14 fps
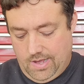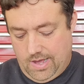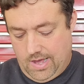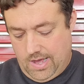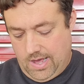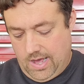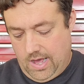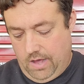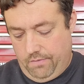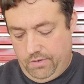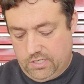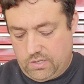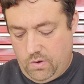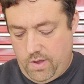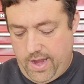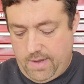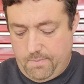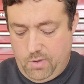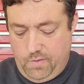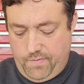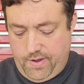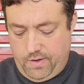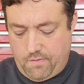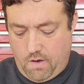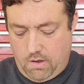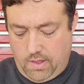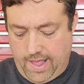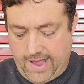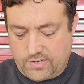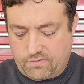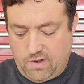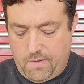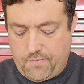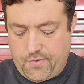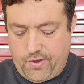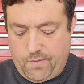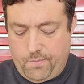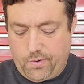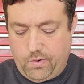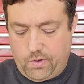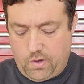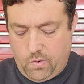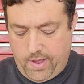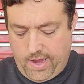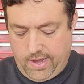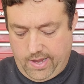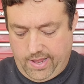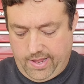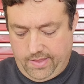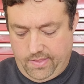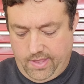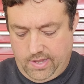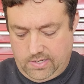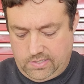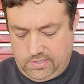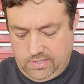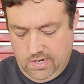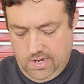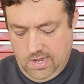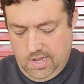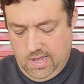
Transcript: Uh, let's go ahead and move into our last scripture that we're going to go ahead and end this.